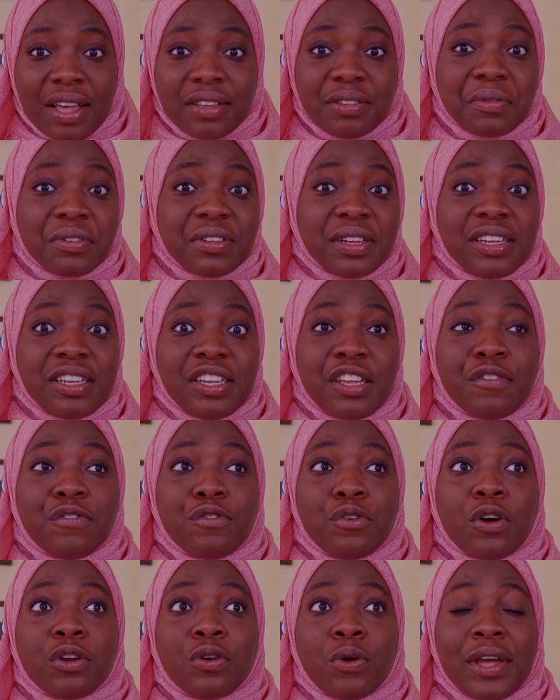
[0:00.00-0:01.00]
especially if
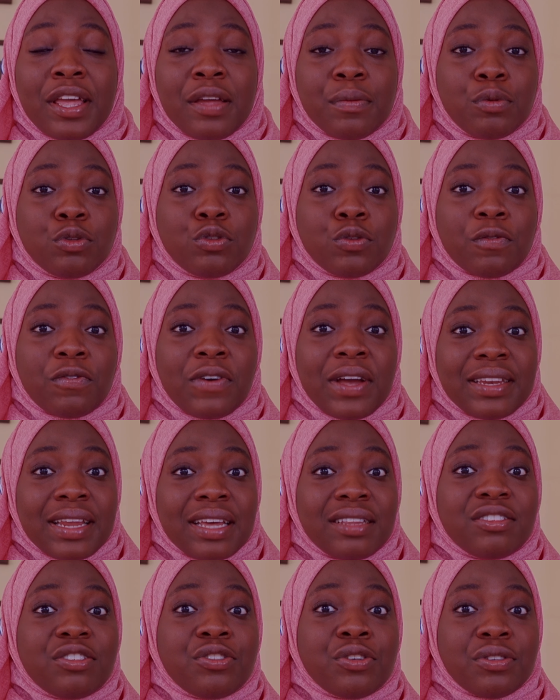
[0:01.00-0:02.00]
you are not able to
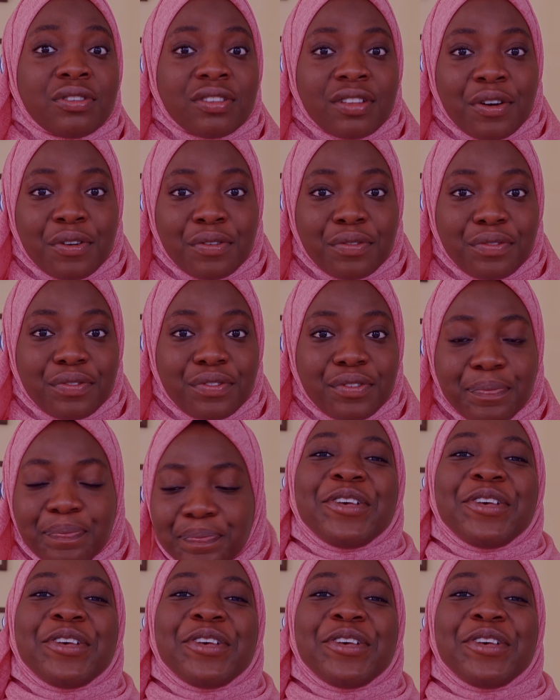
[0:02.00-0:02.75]
finance yourself.